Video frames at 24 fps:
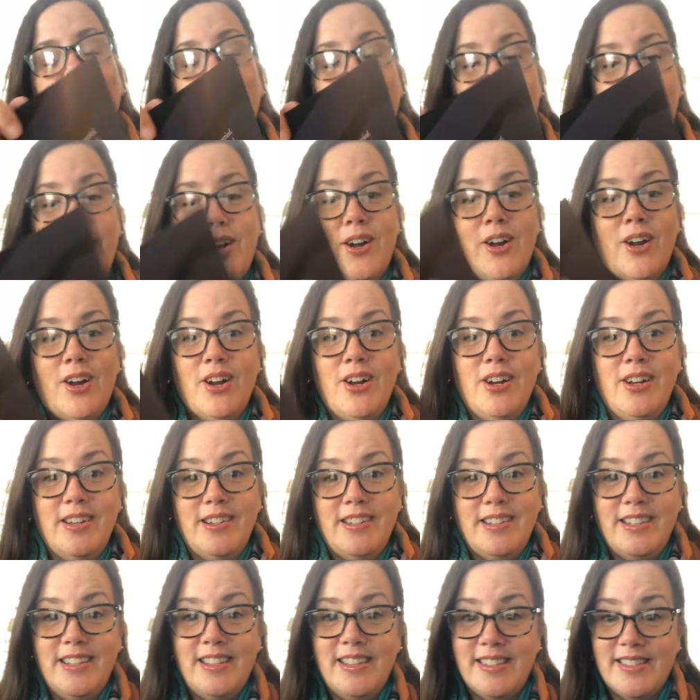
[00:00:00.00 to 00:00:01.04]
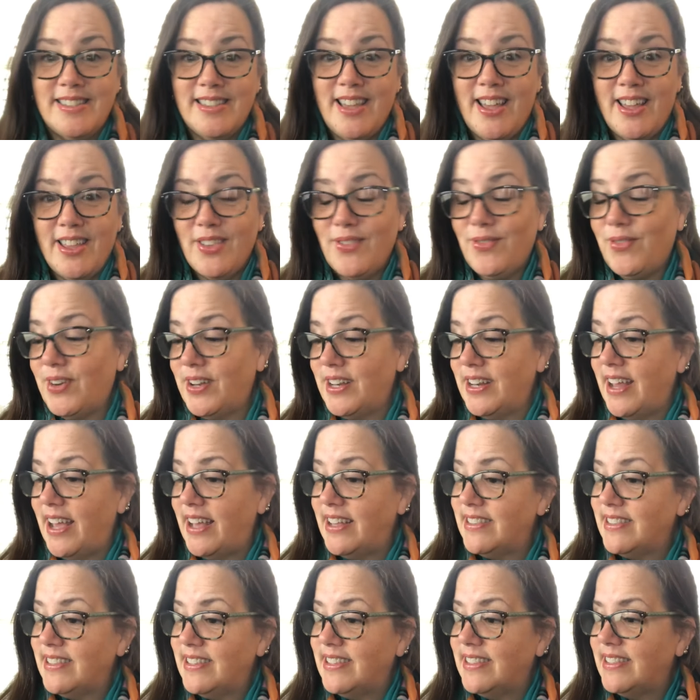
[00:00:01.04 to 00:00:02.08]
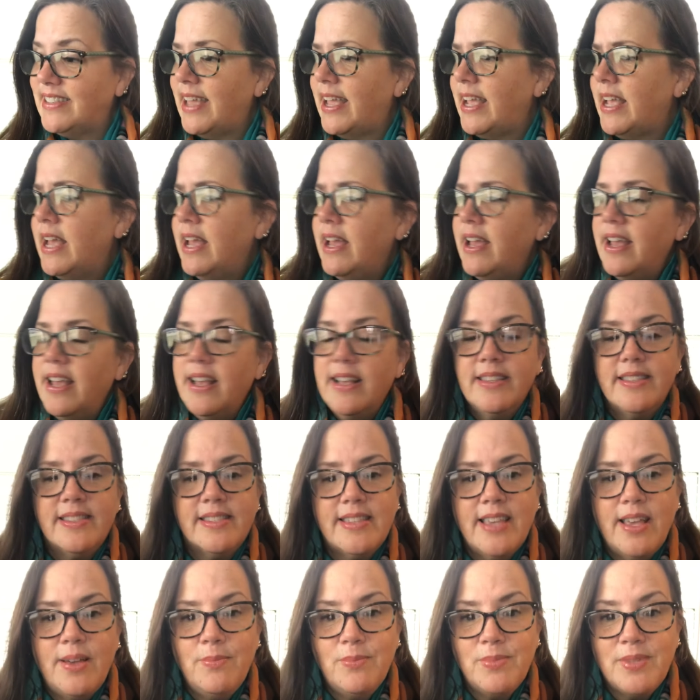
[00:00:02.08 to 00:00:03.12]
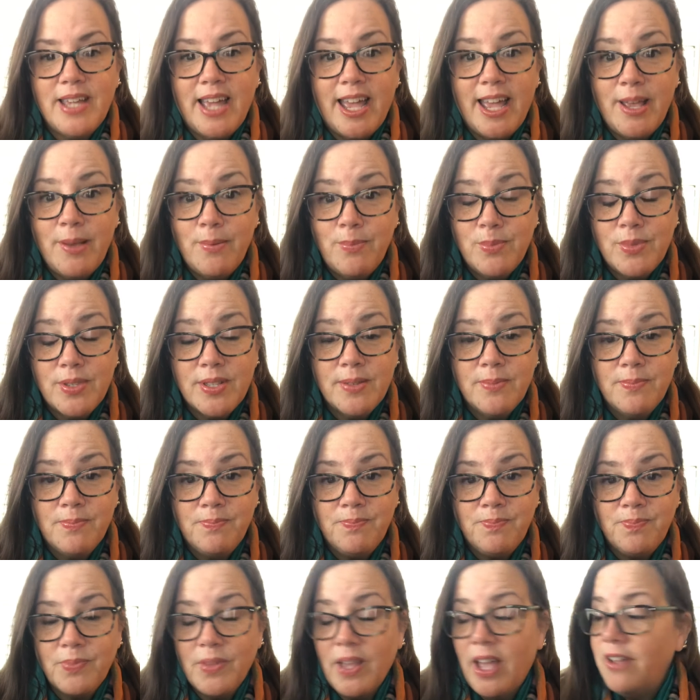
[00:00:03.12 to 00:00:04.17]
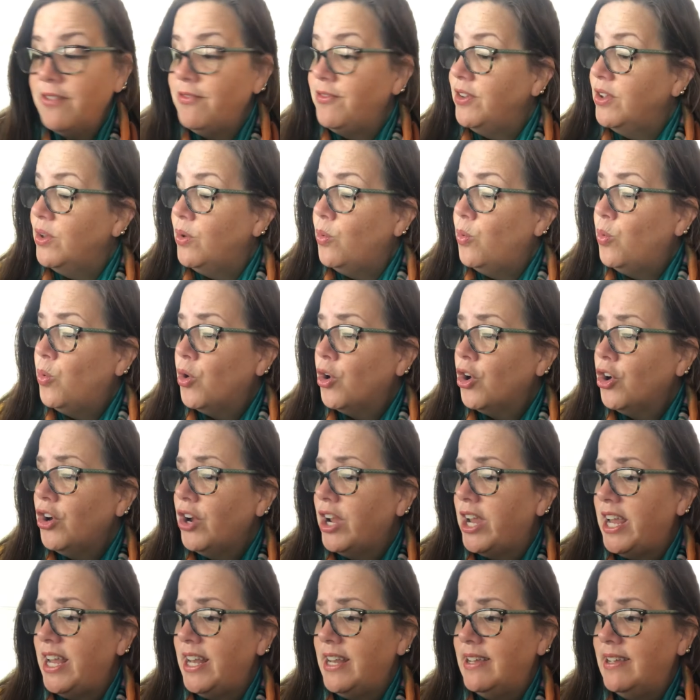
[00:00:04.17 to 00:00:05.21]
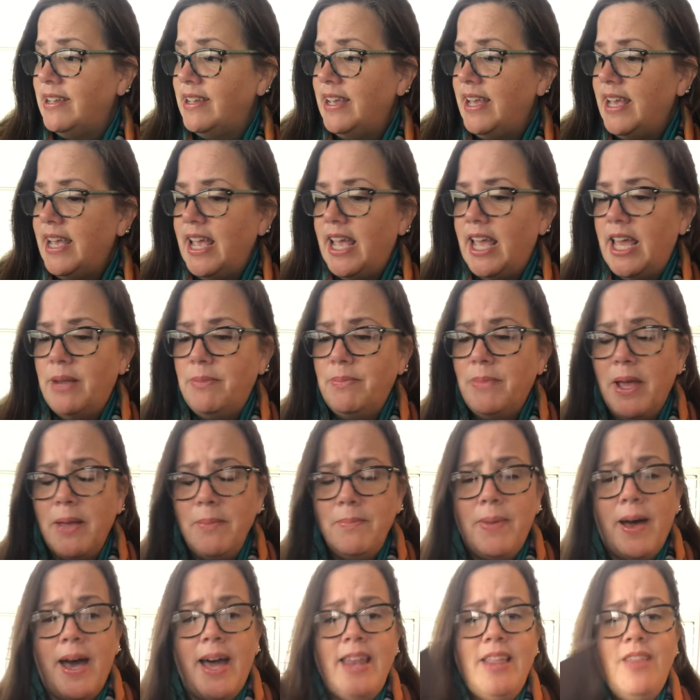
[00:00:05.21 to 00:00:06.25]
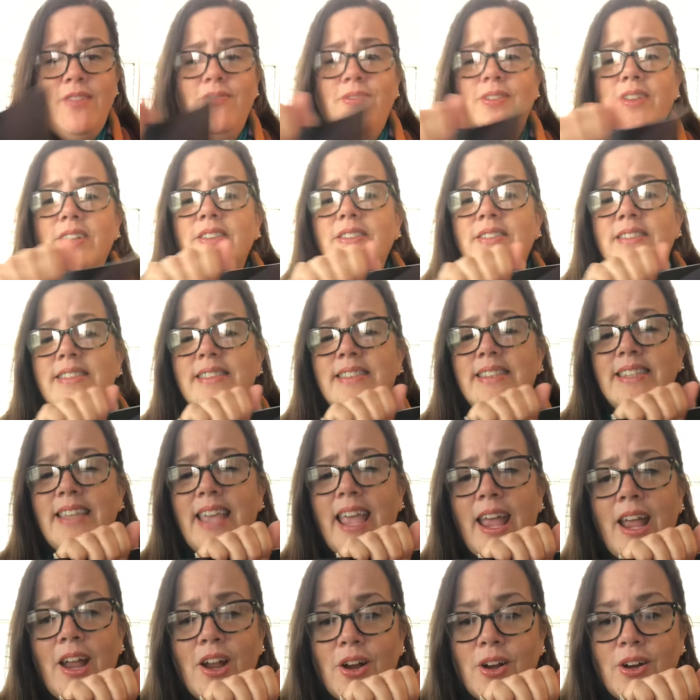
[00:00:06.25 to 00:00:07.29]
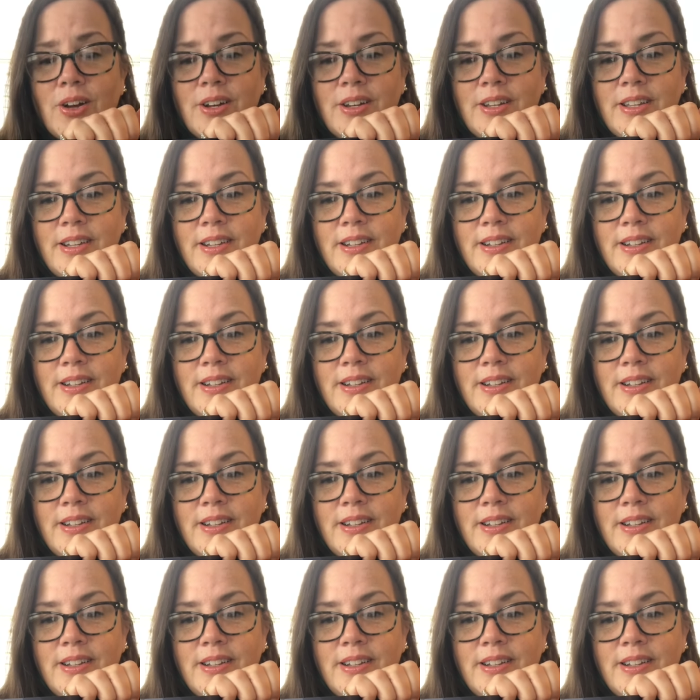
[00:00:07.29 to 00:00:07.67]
what our sloth friend has to say. Sometimes I feel worried and my body feels scared.